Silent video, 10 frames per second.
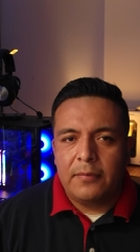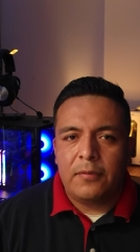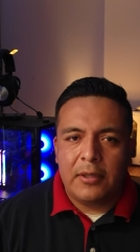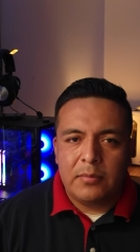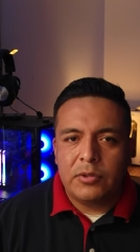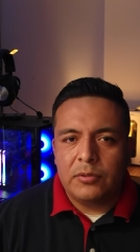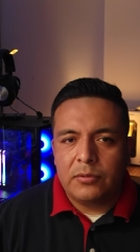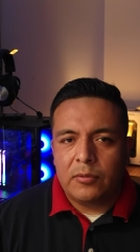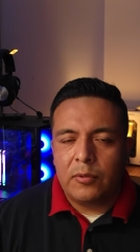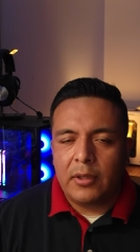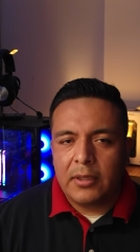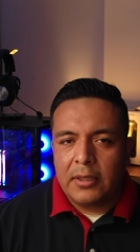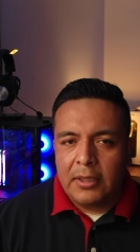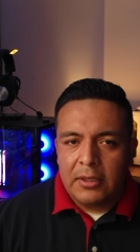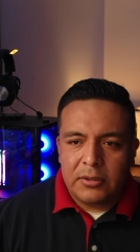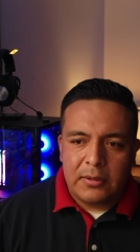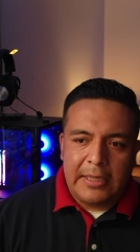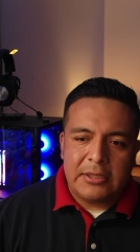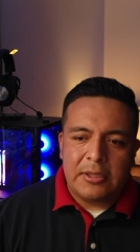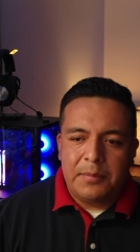for them to do their work. So
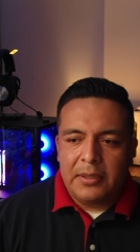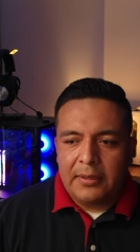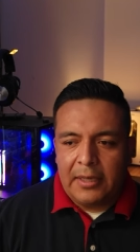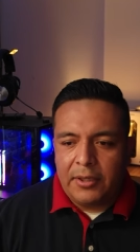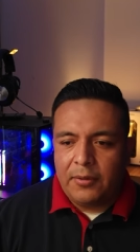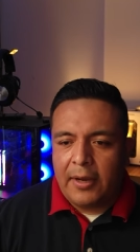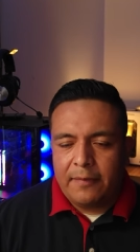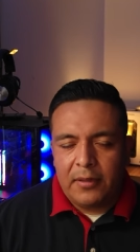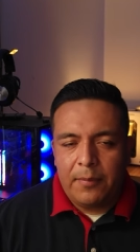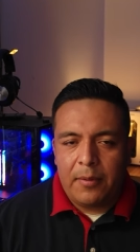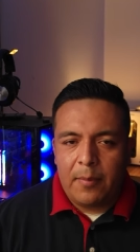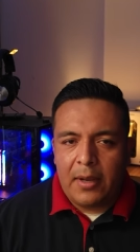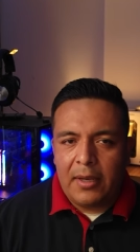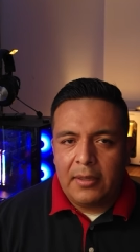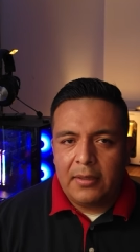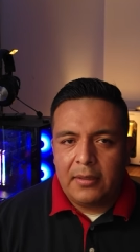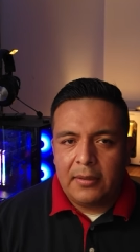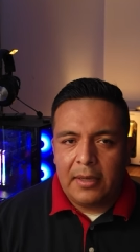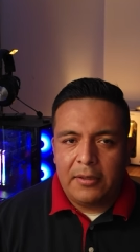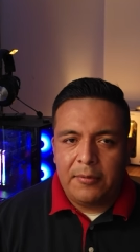that's something that you have to keep in mind
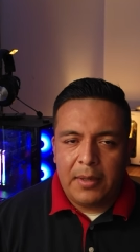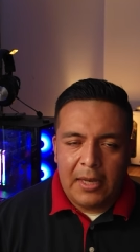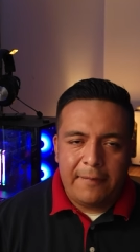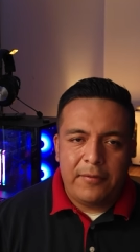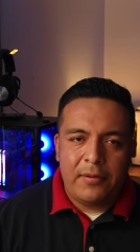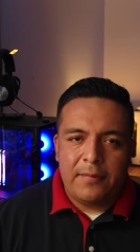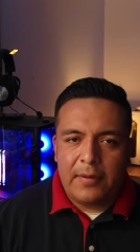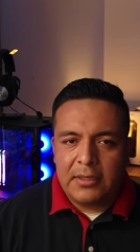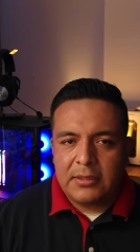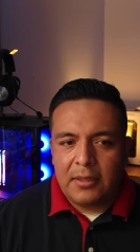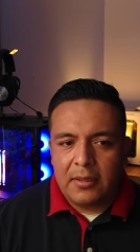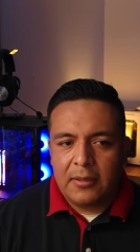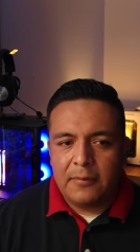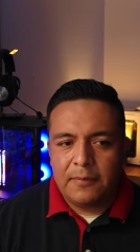that you might have to invest on.